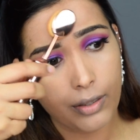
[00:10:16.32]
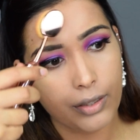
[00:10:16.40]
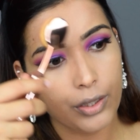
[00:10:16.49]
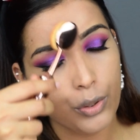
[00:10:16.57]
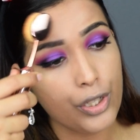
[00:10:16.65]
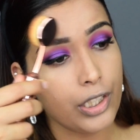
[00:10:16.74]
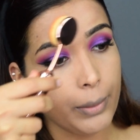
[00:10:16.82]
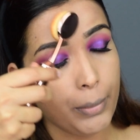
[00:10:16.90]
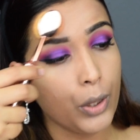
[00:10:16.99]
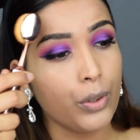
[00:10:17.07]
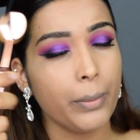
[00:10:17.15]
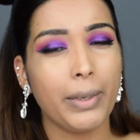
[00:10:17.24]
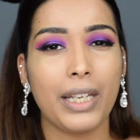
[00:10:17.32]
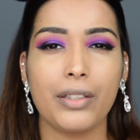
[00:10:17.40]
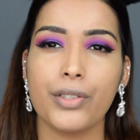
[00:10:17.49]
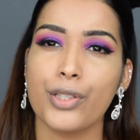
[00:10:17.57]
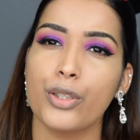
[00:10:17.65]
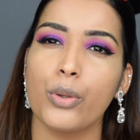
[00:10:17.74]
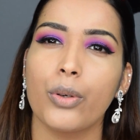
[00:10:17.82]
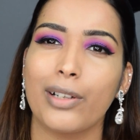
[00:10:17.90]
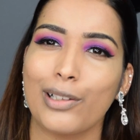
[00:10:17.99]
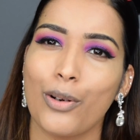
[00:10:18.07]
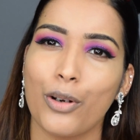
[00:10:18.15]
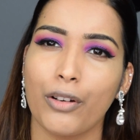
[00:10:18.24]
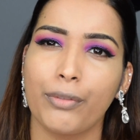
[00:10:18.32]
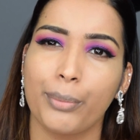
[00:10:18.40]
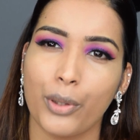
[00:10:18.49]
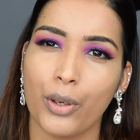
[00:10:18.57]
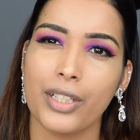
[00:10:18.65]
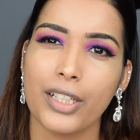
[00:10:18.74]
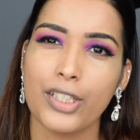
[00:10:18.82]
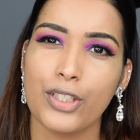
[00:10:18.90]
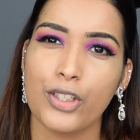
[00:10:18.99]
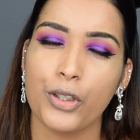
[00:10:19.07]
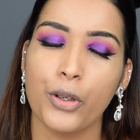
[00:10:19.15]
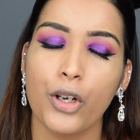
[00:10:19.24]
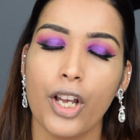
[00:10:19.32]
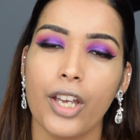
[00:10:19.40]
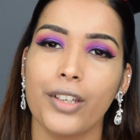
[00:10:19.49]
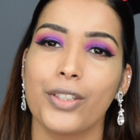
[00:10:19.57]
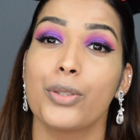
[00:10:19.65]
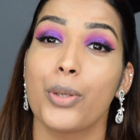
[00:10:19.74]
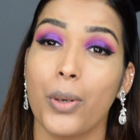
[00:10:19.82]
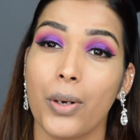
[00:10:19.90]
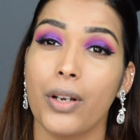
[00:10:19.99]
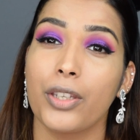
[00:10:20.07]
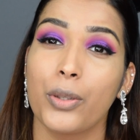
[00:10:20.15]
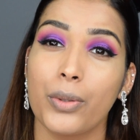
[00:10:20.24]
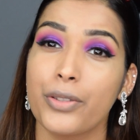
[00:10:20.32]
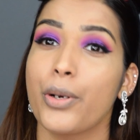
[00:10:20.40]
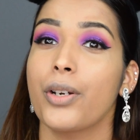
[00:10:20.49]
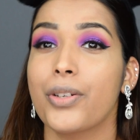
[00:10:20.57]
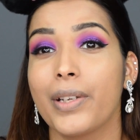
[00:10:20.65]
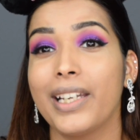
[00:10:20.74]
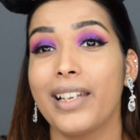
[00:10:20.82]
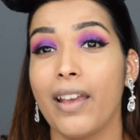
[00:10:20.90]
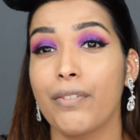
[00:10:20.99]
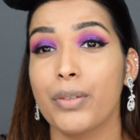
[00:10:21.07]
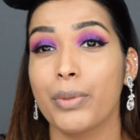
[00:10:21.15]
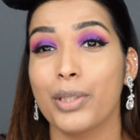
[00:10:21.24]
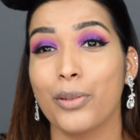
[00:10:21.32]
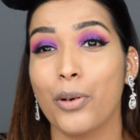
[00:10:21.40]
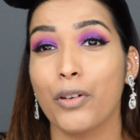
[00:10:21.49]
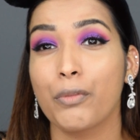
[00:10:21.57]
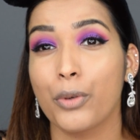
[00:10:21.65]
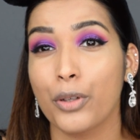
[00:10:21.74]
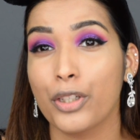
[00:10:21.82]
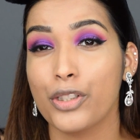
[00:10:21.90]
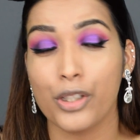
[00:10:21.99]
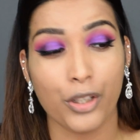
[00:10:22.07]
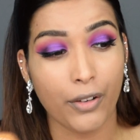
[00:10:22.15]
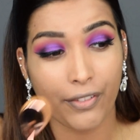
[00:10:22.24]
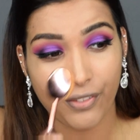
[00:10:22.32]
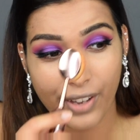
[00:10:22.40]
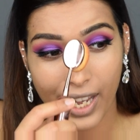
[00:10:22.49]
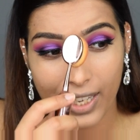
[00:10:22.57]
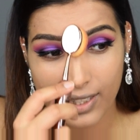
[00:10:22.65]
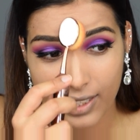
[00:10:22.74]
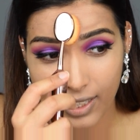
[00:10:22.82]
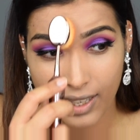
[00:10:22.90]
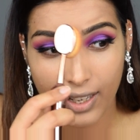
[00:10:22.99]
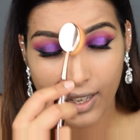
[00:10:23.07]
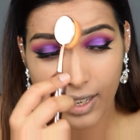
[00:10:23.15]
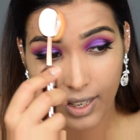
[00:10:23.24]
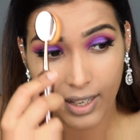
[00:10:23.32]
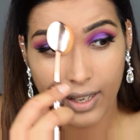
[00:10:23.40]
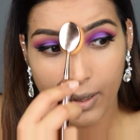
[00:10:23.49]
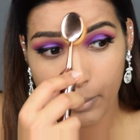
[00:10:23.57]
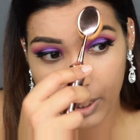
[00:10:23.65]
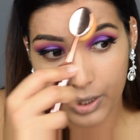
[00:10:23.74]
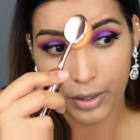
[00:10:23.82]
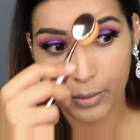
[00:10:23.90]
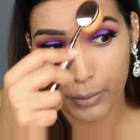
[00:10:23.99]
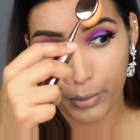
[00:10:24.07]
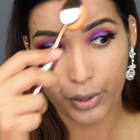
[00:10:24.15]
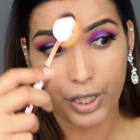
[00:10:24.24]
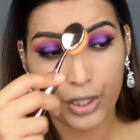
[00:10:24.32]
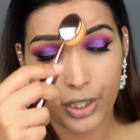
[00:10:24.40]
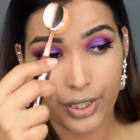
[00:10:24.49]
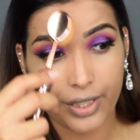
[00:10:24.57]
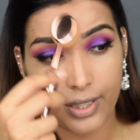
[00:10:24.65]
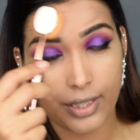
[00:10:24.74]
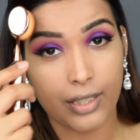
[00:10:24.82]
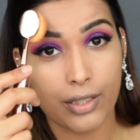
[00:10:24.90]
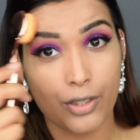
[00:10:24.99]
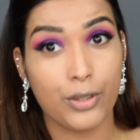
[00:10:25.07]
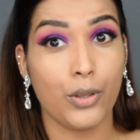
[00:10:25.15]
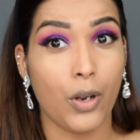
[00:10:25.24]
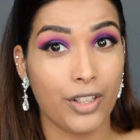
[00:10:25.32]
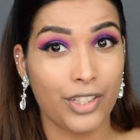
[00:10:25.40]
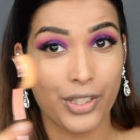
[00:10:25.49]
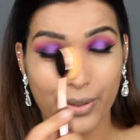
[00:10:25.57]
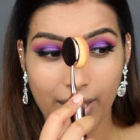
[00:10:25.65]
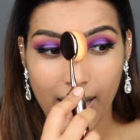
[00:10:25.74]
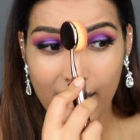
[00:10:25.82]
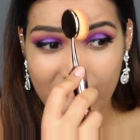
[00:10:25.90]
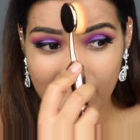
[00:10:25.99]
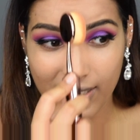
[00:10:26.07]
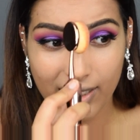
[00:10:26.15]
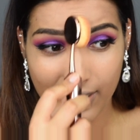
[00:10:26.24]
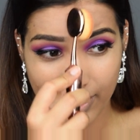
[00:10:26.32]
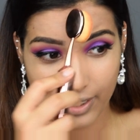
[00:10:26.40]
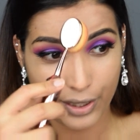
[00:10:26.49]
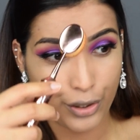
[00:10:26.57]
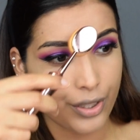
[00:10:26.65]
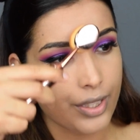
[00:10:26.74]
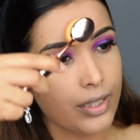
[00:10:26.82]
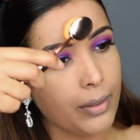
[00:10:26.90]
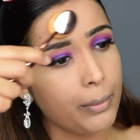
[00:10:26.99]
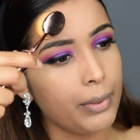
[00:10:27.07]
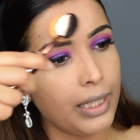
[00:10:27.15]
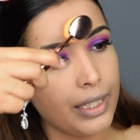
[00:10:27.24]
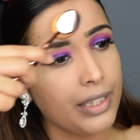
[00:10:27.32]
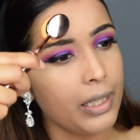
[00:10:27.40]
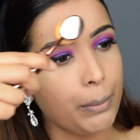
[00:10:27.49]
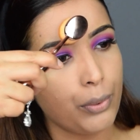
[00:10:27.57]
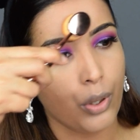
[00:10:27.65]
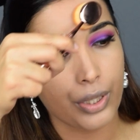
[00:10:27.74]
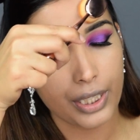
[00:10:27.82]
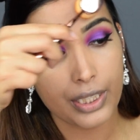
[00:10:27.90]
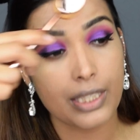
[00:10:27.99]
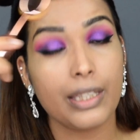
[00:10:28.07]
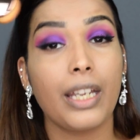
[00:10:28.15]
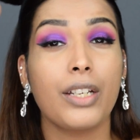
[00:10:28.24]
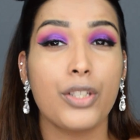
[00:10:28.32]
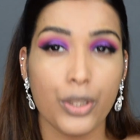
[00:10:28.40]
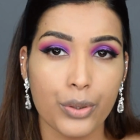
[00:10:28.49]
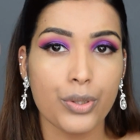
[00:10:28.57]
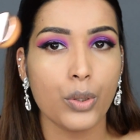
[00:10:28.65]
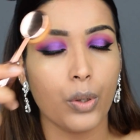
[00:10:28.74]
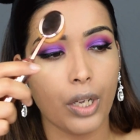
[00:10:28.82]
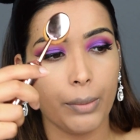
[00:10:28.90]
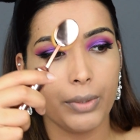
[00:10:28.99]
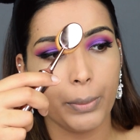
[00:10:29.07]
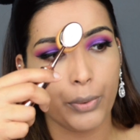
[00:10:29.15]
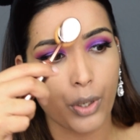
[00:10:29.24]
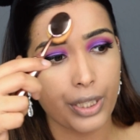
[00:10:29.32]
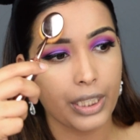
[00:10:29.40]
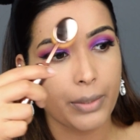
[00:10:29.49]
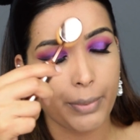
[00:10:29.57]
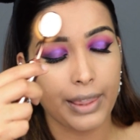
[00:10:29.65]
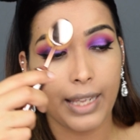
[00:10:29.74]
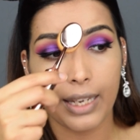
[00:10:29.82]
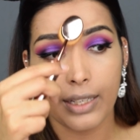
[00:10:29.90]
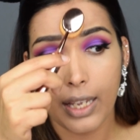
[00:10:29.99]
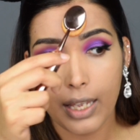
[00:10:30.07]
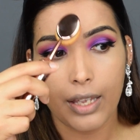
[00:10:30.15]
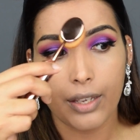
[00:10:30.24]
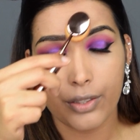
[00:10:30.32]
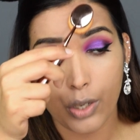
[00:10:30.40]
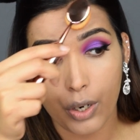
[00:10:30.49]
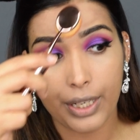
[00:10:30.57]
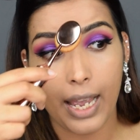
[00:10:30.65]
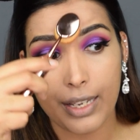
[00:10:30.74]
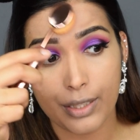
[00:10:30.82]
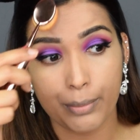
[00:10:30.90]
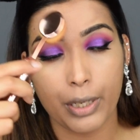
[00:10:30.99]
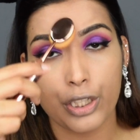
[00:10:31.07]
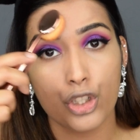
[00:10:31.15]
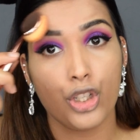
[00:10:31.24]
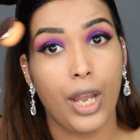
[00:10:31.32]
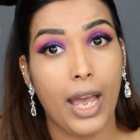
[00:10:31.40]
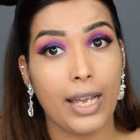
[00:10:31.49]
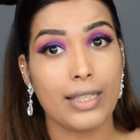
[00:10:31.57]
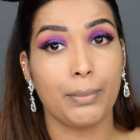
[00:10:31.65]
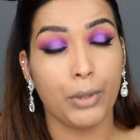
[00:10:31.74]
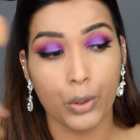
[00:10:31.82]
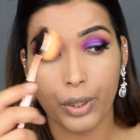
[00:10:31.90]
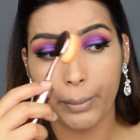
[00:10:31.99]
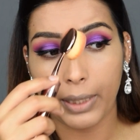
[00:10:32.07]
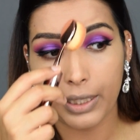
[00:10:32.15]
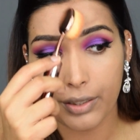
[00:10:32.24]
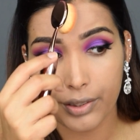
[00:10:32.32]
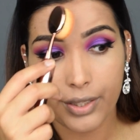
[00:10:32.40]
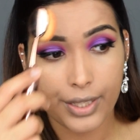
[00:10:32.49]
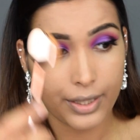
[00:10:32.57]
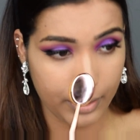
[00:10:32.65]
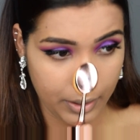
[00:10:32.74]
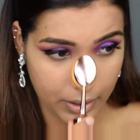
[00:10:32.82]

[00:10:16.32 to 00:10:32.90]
usually beauty blenders soak a lot of product, so you are not really left with a lot of product on your face. But brushes do not do that. They just blend the product. They do soak up the product, but then not as much as beauty blenders.